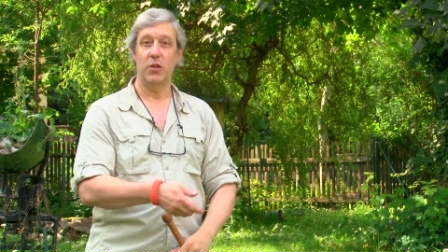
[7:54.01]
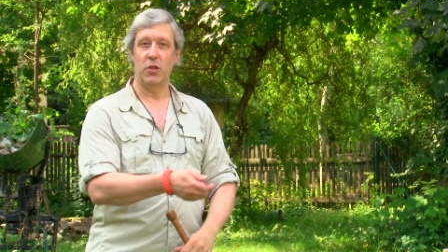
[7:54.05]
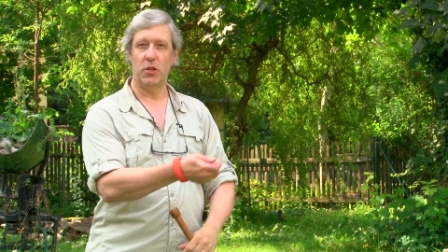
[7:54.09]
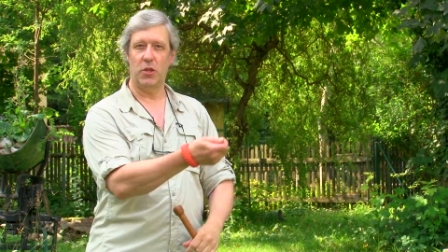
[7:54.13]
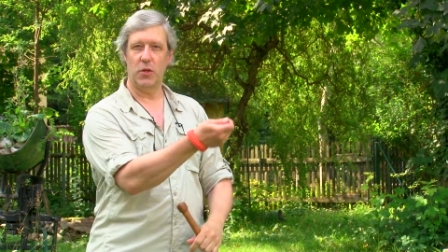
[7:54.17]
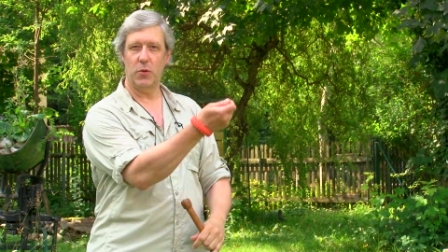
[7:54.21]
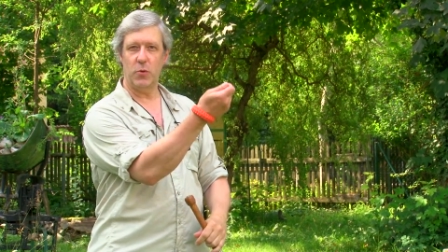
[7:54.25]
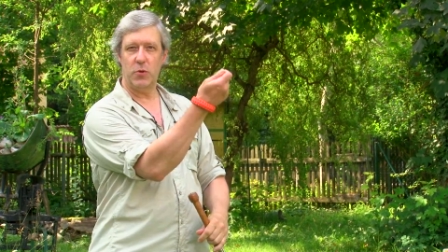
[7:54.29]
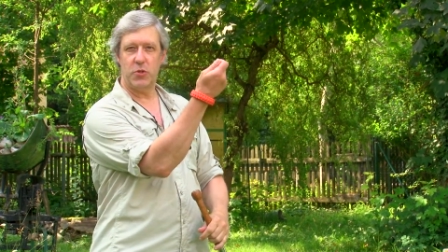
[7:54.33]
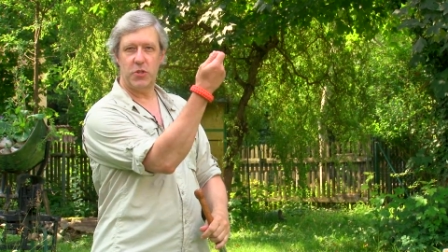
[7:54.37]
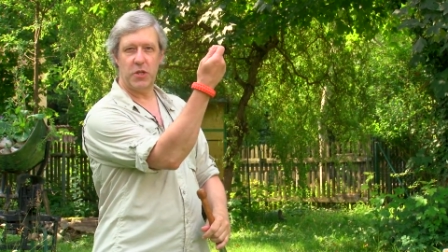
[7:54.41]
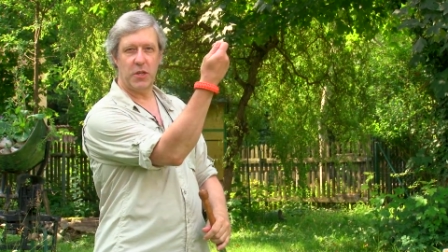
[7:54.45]

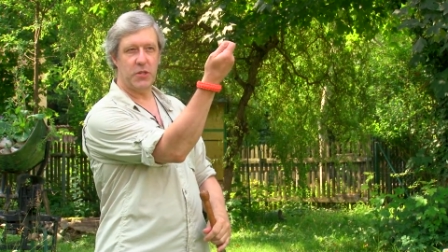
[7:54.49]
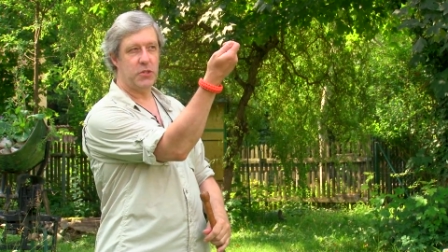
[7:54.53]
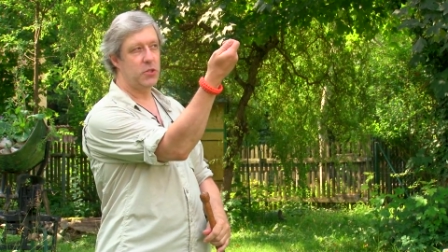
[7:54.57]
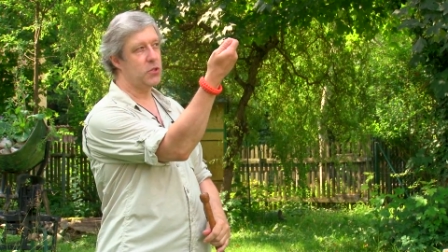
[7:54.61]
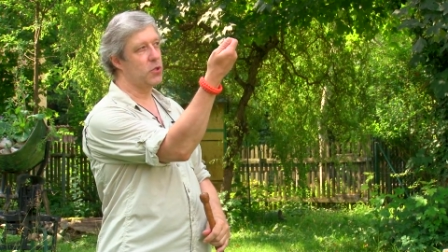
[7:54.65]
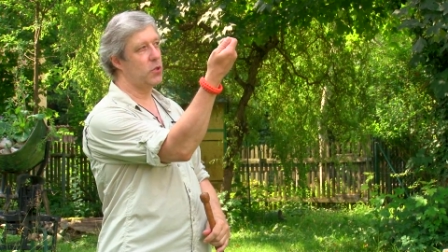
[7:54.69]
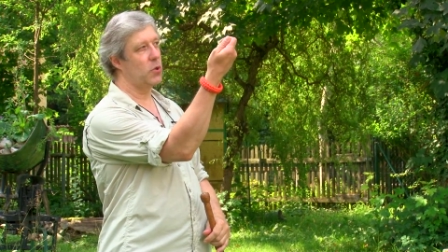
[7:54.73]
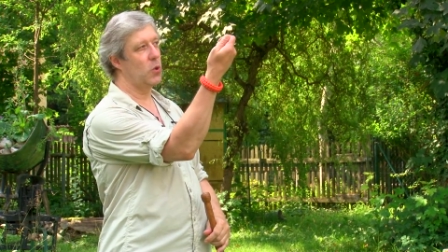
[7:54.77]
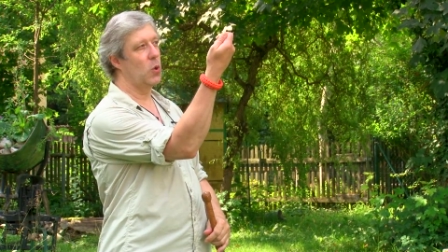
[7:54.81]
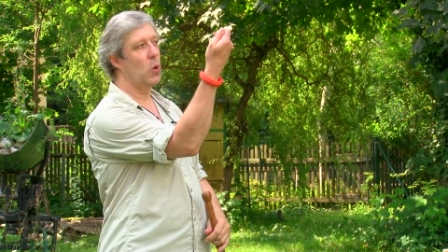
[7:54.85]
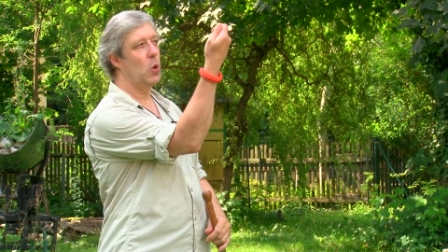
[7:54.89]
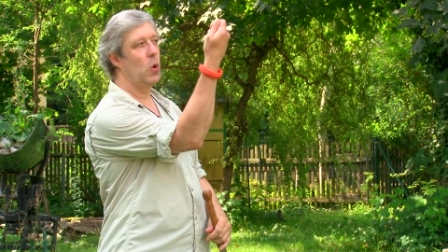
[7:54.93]
you
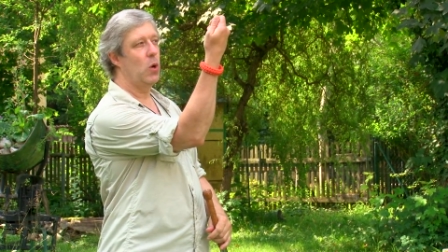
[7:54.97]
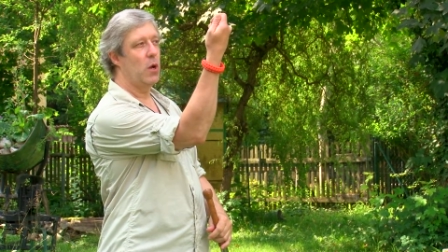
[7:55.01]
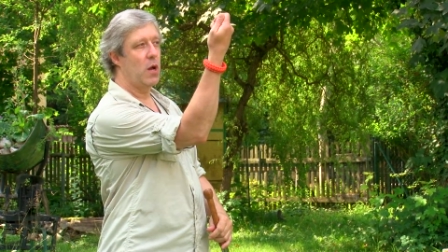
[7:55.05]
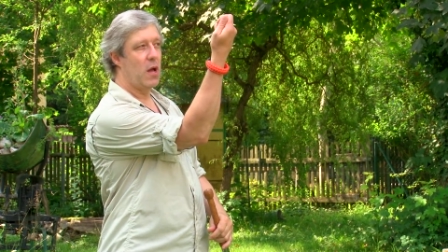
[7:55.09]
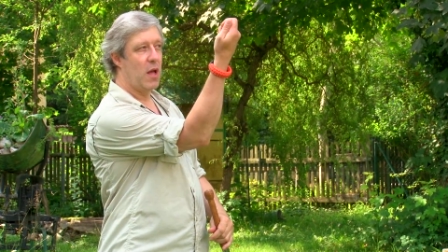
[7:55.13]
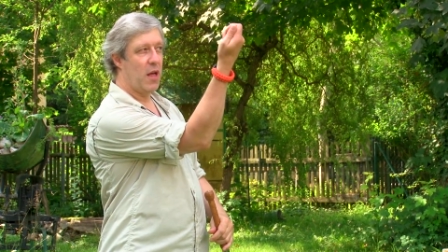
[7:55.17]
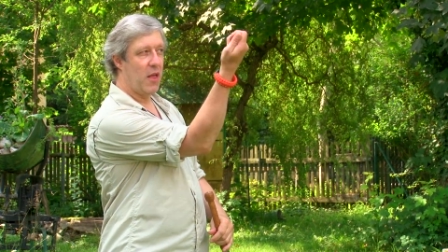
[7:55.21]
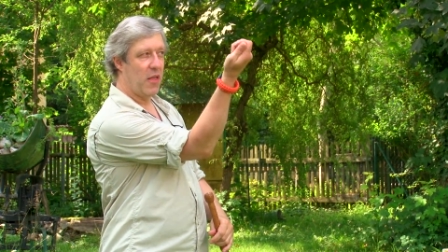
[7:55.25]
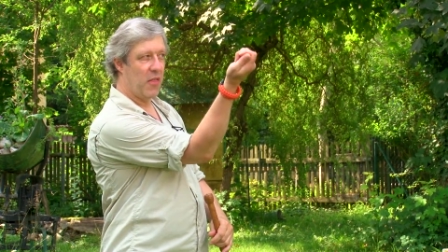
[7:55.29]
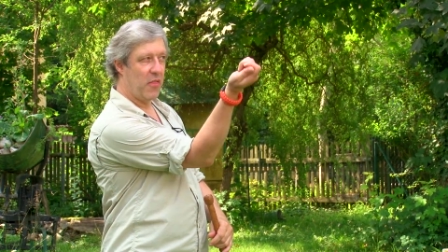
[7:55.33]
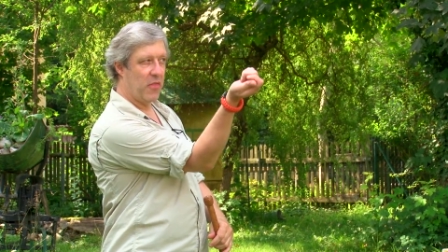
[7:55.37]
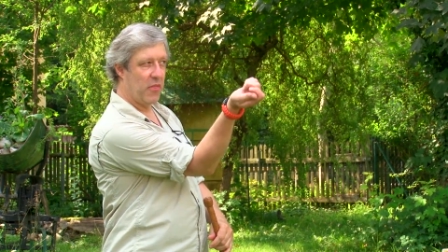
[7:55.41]
just do
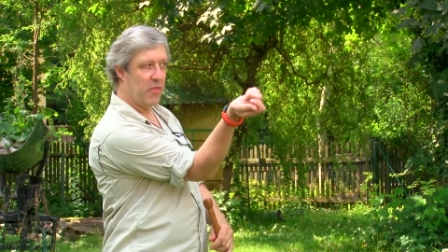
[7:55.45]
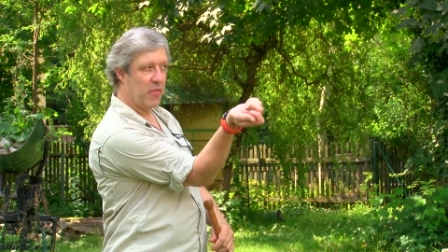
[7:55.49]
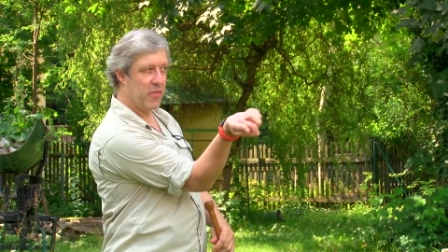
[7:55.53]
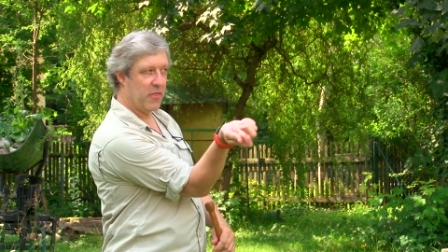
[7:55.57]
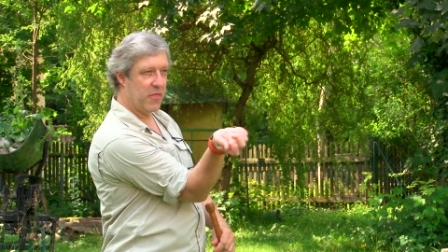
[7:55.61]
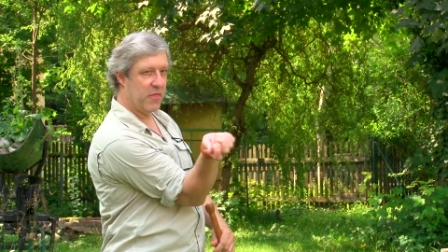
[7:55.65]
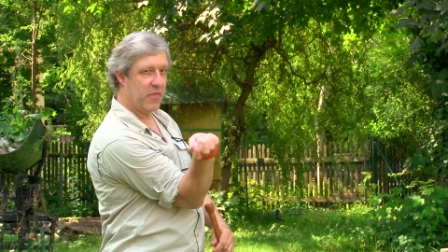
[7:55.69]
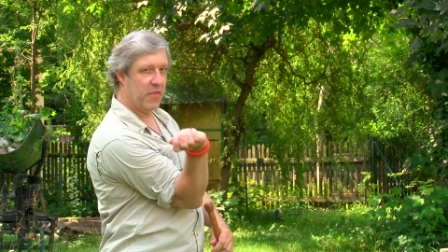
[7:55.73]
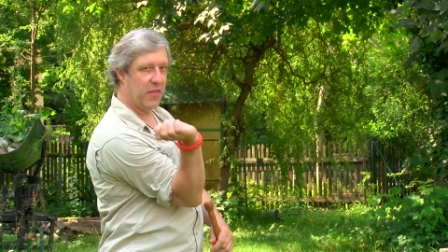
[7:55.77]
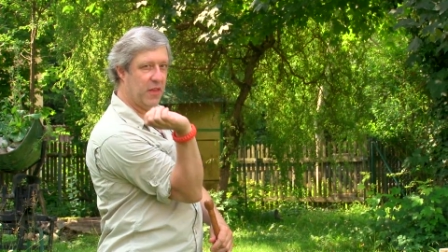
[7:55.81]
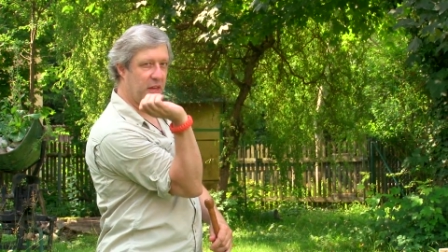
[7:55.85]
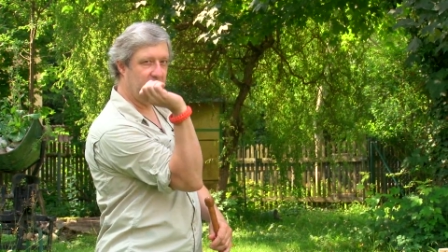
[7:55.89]

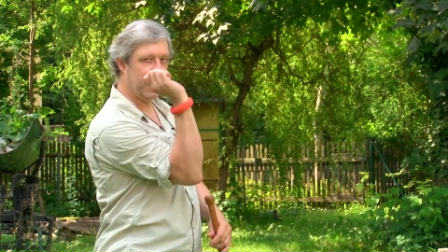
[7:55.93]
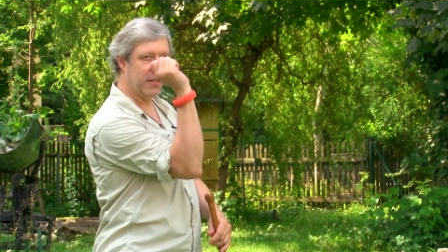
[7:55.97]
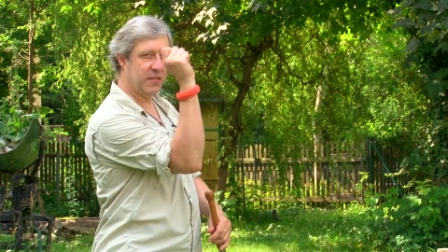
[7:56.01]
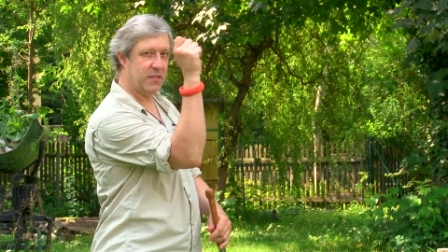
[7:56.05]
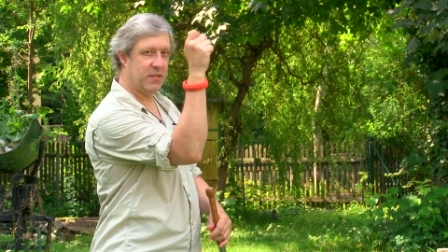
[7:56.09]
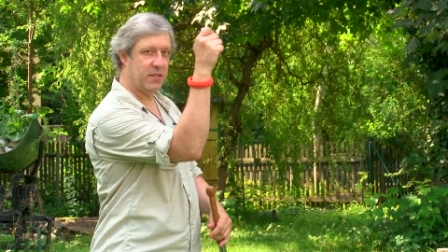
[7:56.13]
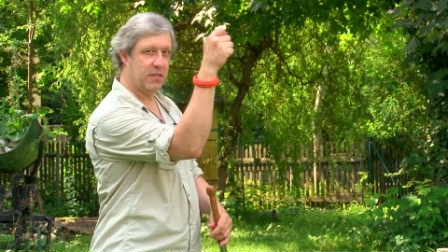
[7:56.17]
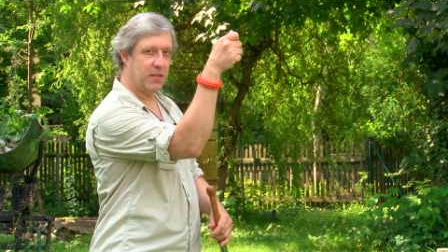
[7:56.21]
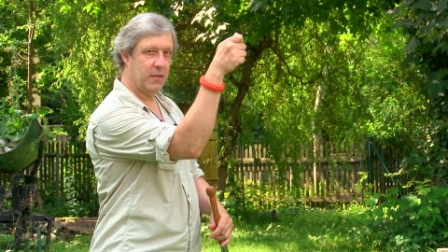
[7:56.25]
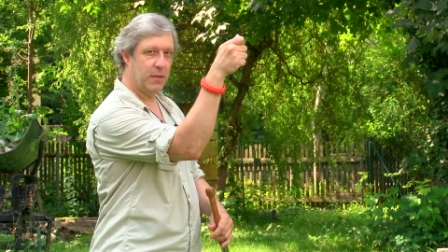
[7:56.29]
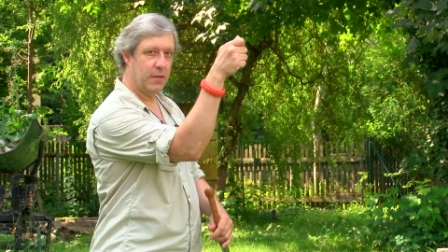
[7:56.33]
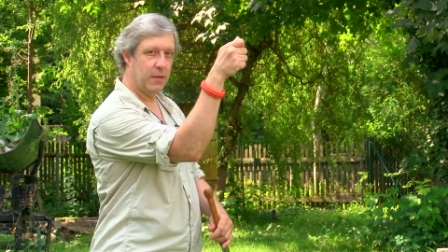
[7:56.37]

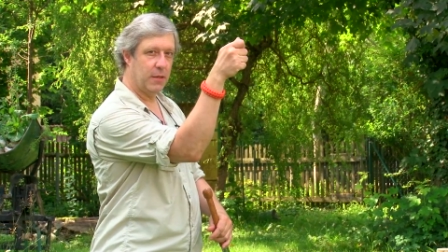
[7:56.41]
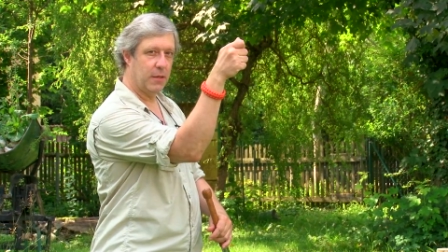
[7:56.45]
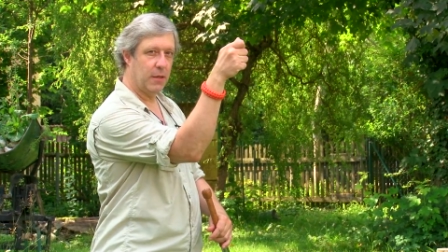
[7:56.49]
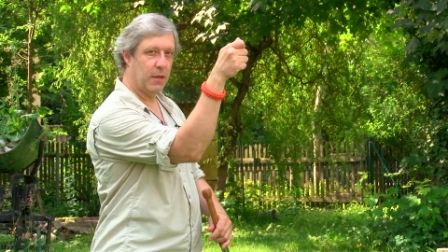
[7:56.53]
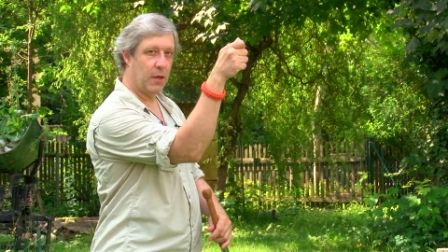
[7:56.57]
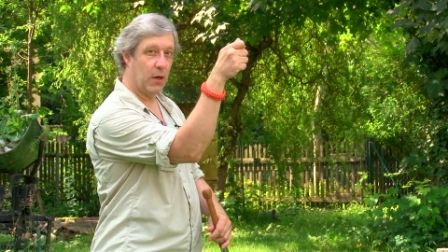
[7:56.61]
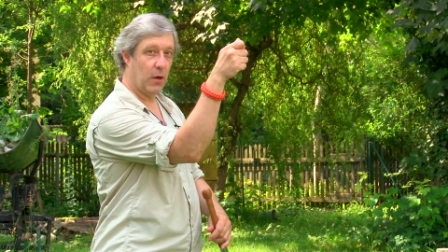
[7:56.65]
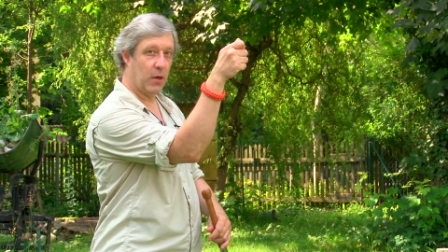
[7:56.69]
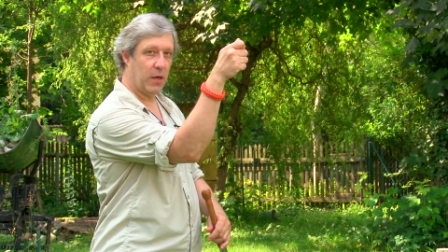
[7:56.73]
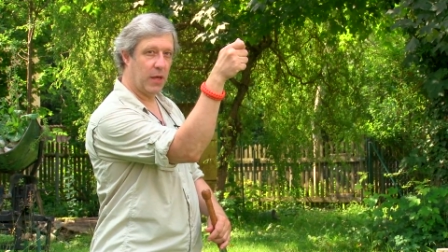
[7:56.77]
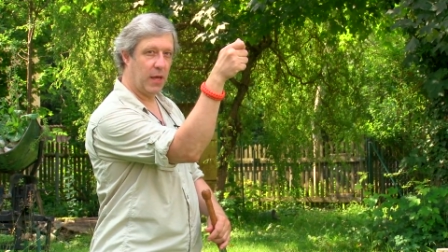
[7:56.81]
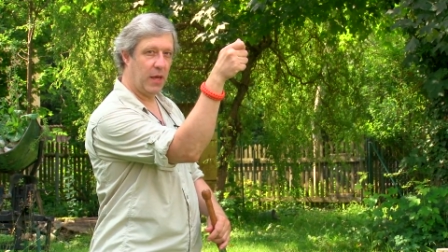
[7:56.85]
this,
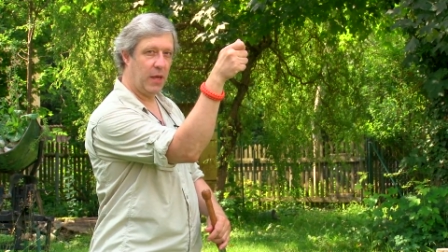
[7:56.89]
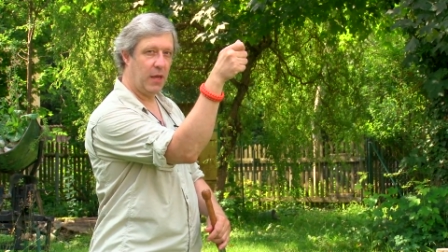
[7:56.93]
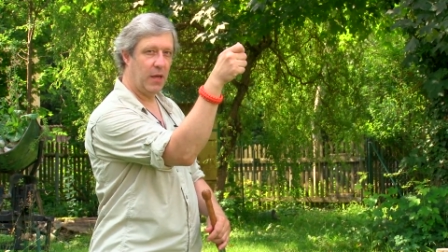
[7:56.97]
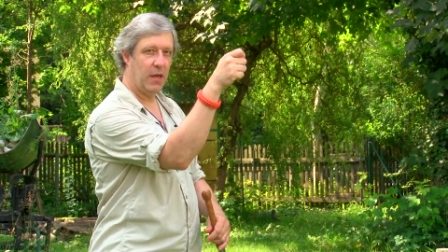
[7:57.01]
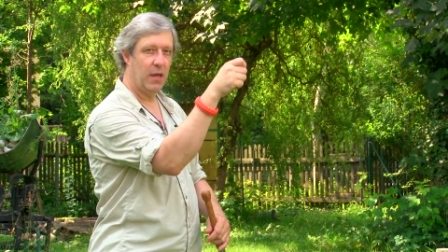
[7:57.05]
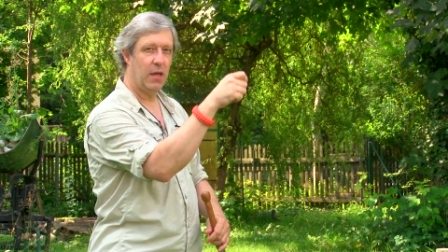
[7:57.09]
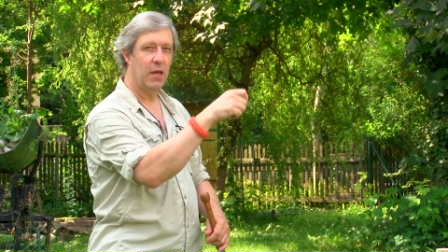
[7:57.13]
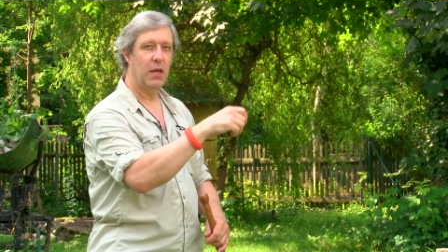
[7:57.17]
okay?